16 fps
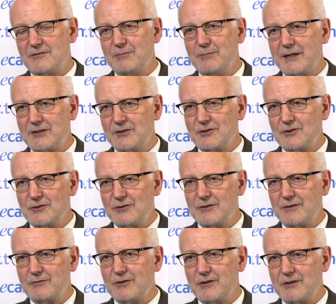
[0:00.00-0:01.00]
is making
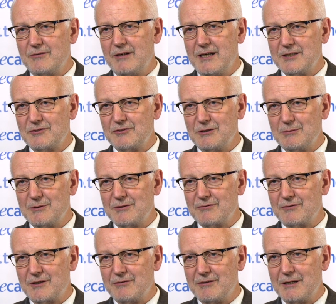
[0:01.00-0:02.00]
sure they've got the right
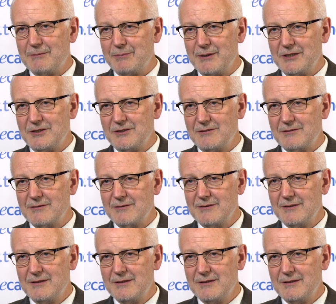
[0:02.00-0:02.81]
treatment for the right patient.